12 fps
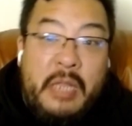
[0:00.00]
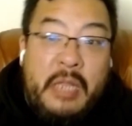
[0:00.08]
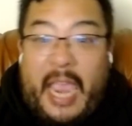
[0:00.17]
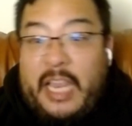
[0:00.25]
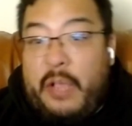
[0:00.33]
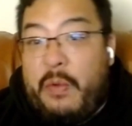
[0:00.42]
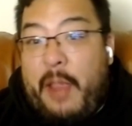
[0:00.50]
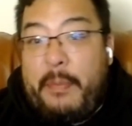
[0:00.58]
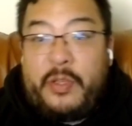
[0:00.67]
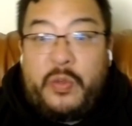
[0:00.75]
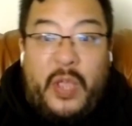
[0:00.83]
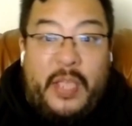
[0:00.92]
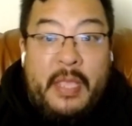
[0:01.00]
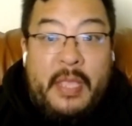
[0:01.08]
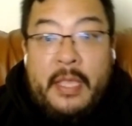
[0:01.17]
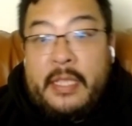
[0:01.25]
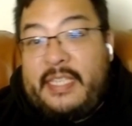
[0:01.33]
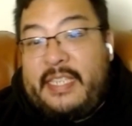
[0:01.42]
anywhere between
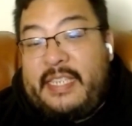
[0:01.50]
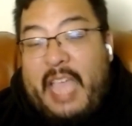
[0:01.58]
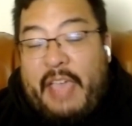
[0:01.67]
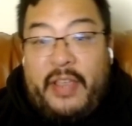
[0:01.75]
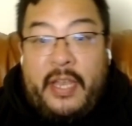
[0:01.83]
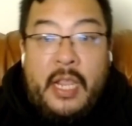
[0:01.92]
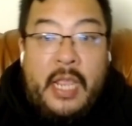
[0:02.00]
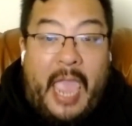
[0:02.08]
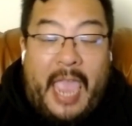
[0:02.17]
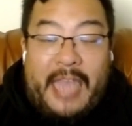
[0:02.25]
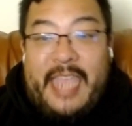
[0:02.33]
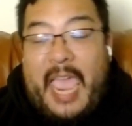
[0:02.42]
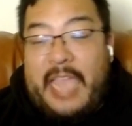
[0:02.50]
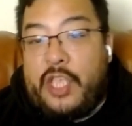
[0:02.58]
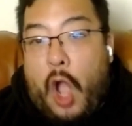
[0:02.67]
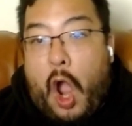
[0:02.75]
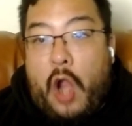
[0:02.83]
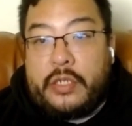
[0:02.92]
7 and 10
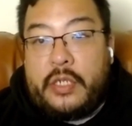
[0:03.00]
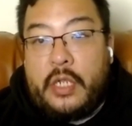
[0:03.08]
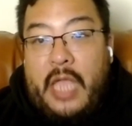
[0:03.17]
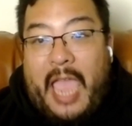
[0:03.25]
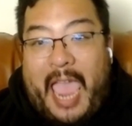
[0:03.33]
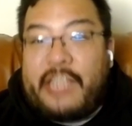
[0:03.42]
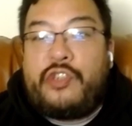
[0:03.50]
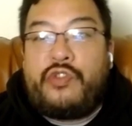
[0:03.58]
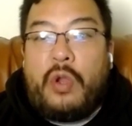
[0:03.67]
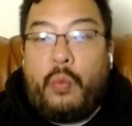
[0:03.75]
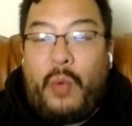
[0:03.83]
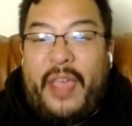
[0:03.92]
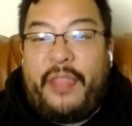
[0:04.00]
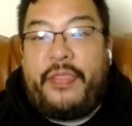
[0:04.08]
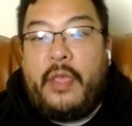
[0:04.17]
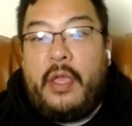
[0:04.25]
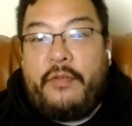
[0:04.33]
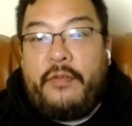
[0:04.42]
yards extra
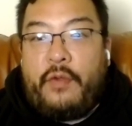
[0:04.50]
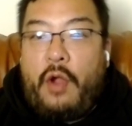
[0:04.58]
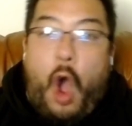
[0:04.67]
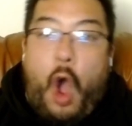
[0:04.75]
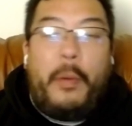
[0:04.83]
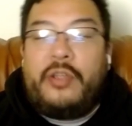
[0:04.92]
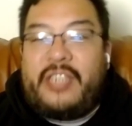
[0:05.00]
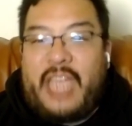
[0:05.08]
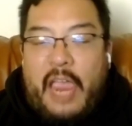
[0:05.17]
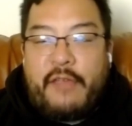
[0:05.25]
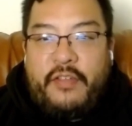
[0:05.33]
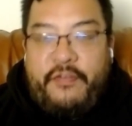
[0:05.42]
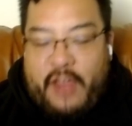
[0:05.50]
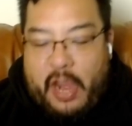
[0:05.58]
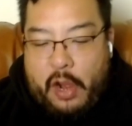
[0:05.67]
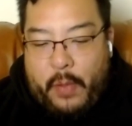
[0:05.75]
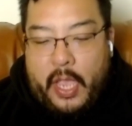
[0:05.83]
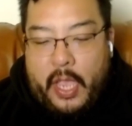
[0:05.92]
width for almost every
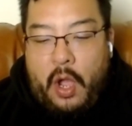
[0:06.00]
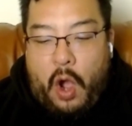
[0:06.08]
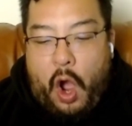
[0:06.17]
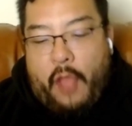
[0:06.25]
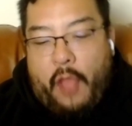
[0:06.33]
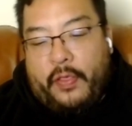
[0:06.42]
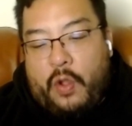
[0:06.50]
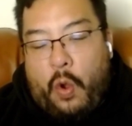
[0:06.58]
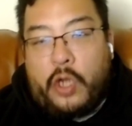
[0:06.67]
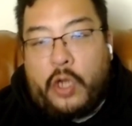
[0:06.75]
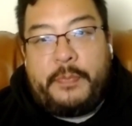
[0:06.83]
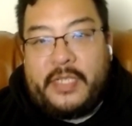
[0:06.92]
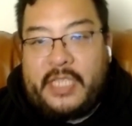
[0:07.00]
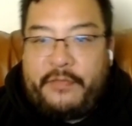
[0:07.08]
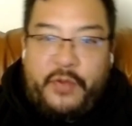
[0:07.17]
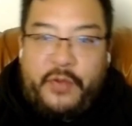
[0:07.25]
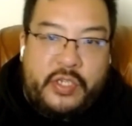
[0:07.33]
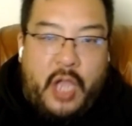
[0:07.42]
fairway on the course, because that
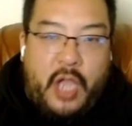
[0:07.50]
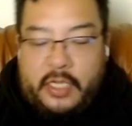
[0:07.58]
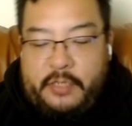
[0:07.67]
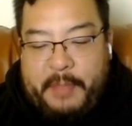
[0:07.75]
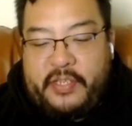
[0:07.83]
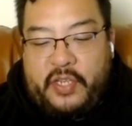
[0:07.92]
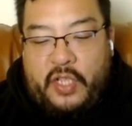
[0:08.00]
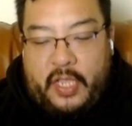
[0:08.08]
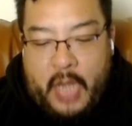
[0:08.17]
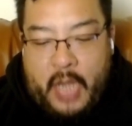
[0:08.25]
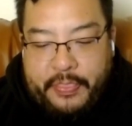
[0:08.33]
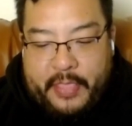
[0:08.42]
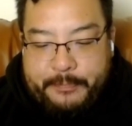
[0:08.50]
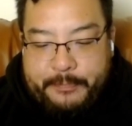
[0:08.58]
first cut is basically nothing.